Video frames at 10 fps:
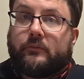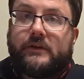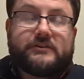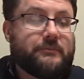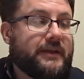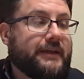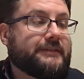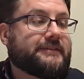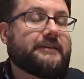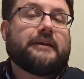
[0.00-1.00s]
which
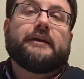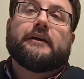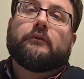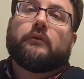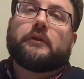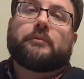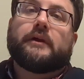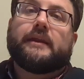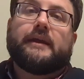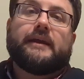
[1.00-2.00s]
means want to
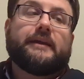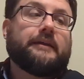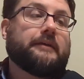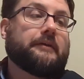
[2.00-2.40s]
play an A,